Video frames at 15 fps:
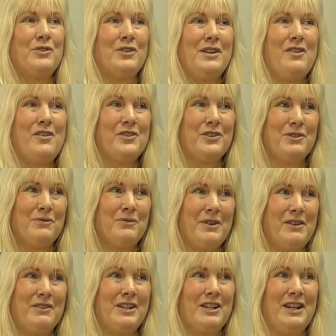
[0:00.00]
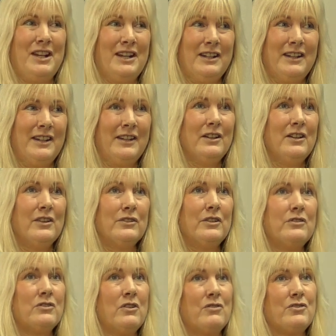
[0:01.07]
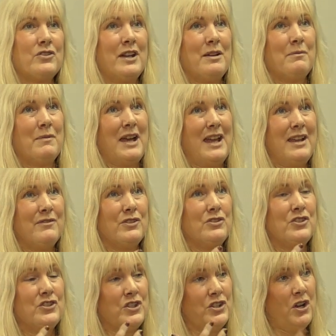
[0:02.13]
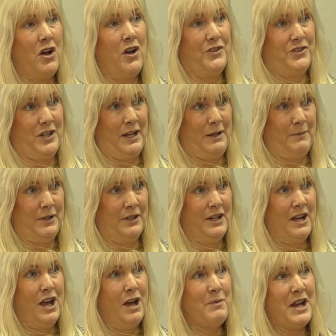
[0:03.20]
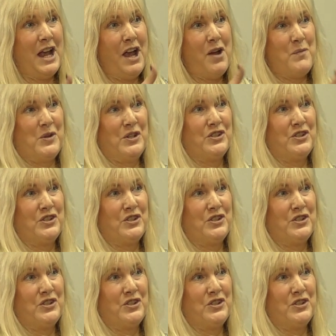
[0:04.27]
can argue very clearly that dog training behaviour is, is an art element. I mean, how many